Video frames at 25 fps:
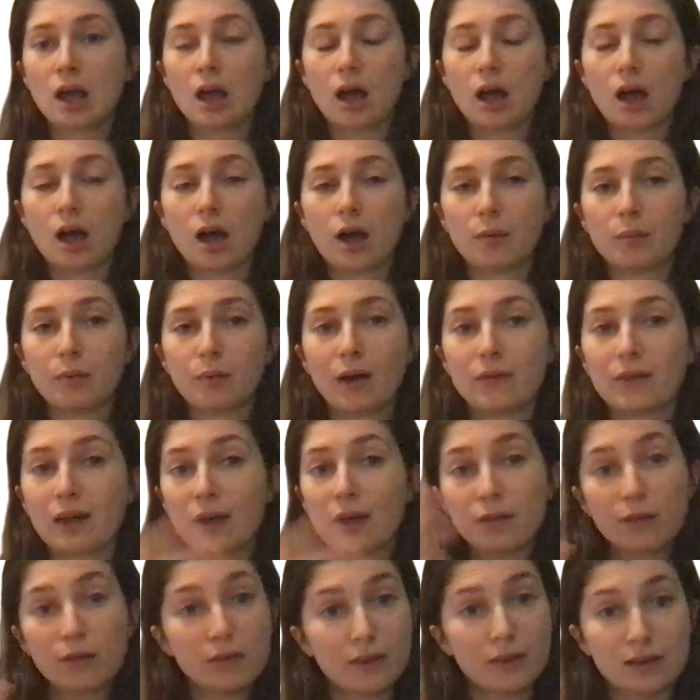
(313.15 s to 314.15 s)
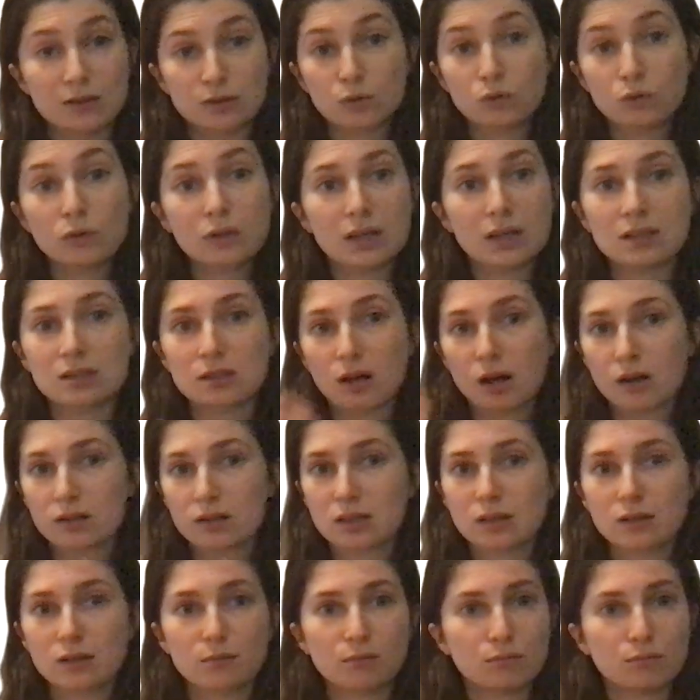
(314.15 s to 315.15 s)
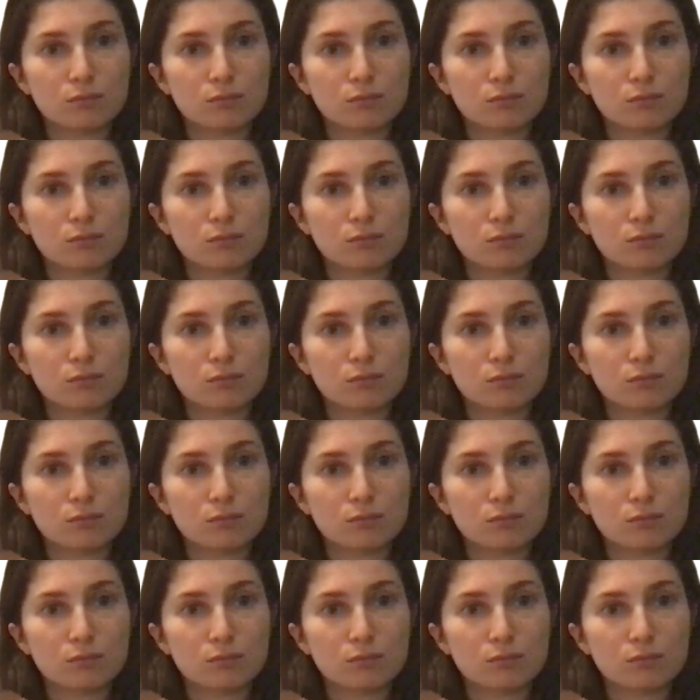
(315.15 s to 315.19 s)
Um, and that, that's already starting